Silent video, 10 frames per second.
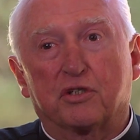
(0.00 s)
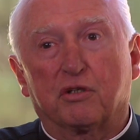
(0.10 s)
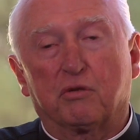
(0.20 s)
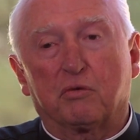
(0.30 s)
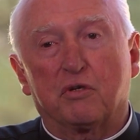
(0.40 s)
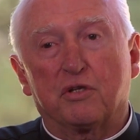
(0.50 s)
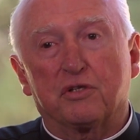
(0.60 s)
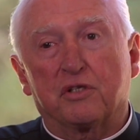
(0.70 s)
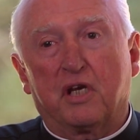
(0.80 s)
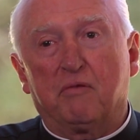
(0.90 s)
sure we're on the
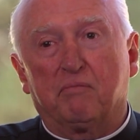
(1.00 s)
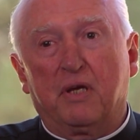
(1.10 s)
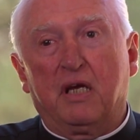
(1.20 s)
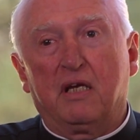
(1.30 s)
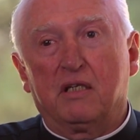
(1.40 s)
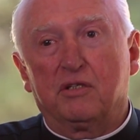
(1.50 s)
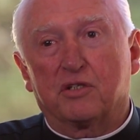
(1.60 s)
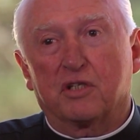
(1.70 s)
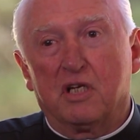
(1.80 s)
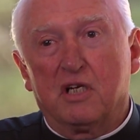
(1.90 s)
same
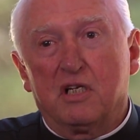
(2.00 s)
page.